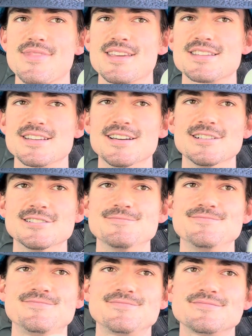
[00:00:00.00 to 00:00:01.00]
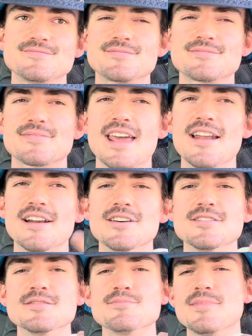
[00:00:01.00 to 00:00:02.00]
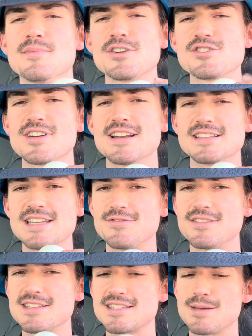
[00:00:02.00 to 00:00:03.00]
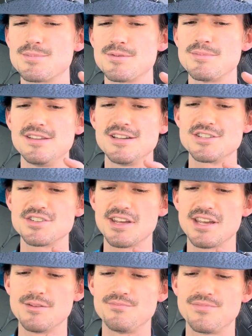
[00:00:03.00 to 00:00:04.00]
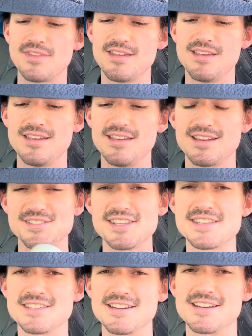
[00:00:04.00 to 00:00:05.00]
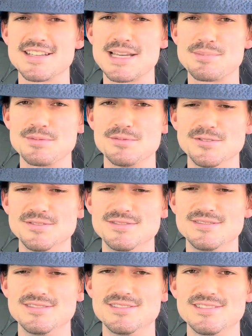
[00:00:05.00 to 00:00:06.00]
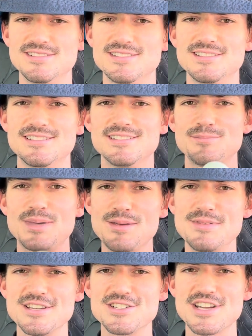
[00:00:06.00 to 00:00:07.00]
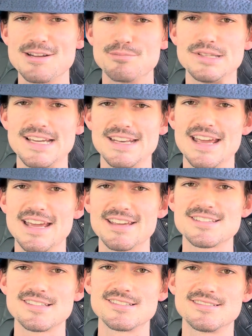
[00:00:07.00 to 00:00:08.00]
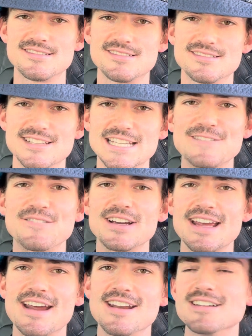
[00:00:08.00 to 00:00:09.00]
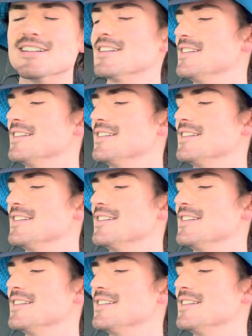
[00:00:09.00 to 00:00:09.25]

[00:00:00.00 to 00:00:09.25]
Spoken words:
So, I don't know. I'm going to try to definitely step up my lunch game because this is unacceptable. PB&J and plain eggs, get the fuck out of here.